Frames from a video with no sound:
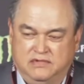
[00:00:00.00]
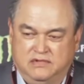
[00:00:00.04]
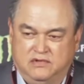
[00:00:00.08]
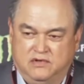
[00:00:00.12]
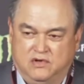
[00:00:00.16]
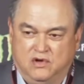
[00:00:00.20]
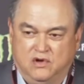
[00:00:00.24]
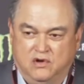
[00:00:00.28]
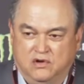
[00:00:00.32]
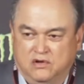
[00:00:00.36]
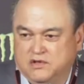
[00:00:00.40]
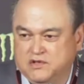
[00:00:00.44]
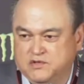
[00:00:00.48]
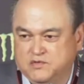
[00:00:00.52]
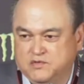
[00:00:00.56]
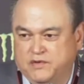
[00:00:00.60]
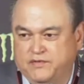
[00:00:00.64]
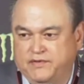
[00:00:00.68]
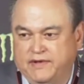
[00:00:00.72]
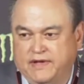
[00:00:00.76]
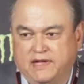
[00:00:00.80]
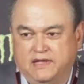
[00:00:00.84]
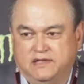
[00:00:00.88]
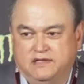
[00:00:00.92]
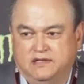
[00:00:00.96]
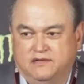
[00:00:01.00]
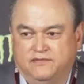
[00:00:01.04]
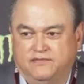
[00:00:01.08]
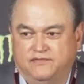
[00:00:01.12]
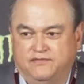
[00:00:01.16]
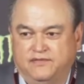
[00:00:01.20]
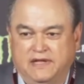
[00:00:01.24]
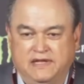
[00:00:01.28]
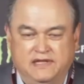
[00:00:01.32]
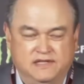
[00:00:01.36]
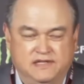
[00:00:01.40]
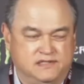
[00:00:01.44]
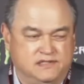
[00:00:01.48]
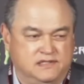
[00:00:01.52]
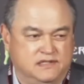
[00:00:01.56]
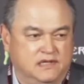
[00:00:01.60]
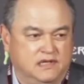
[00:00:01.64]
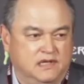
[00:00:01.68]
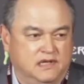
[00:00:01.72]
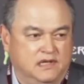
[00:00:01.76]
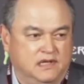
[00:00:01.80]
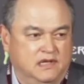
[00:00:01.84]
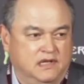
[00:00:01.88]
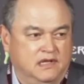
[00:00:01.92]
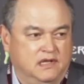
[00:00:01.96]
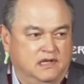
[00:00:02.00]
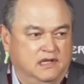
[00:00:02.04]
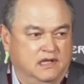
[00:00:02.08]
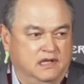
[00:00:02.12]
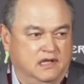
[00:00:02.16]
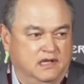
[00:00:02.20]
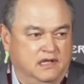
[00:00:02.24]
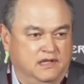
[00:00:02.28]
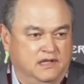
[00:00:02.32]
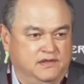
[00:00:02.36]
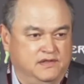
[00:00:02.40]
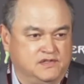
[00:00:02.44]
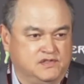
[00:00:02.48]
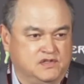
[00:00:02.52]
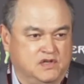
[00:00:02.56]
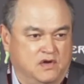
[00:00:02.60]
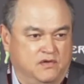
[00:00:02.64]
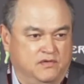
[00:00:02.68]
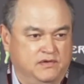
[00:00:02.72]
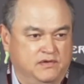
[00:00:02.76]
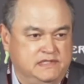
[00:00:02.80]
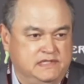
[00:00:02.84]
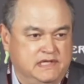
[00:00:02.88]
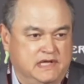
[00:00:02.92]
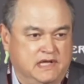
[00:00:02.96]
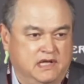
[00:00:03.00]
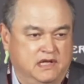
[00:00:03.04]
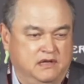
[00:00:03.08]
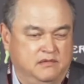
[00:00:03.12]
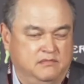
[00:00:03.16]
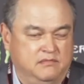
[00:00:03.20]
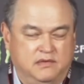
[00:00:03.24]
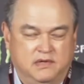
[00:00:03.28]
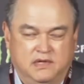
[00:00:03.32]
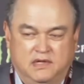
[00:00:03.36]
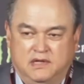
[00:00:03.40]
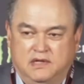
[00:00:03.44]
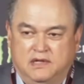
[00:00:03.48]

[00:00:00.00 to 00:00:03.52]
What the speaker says: hurdles we've had to face in this COVID time.